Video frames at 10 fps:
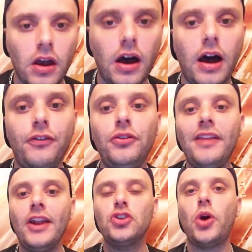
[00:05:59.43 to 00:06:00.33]
Uh, if you did
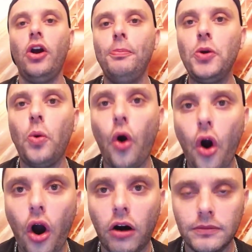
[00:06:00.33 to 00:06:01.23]
not enjoy, I hope you
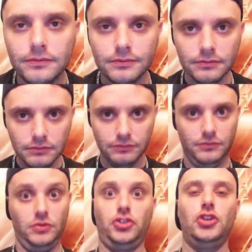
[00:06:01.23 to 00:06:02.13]
all,
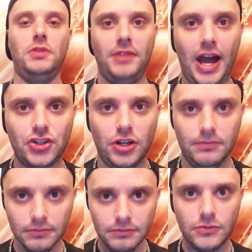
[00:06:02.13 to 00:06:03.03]
excuse me, the agita,
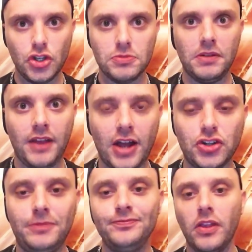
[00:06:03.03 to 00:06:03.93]
excuse me, the agita.